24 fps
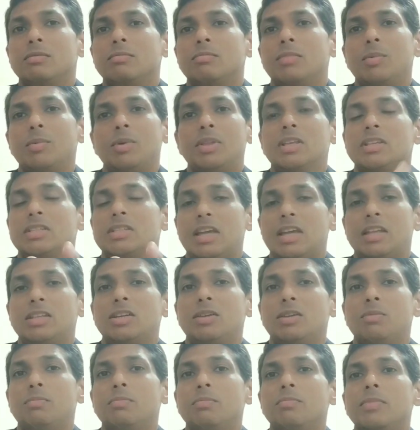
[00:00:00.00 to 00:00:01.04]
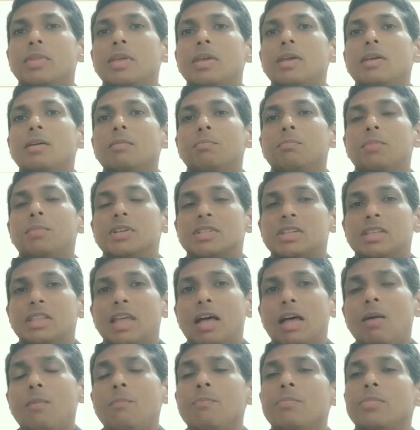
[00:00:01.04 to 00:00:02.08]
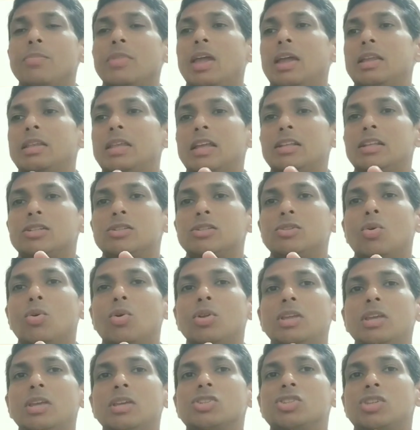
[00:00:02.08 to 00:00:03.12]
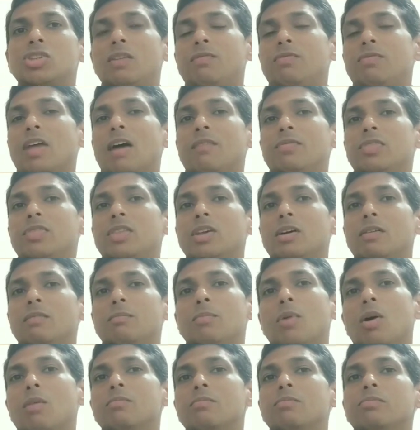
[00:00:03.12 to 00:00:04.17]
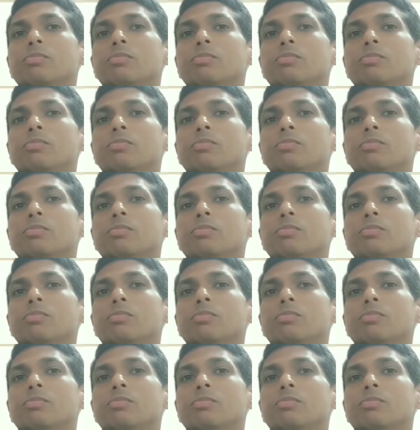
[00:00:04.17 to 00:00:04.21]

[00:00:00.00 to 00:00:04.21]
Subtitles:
maybe the center personnel, and then slowly shift after about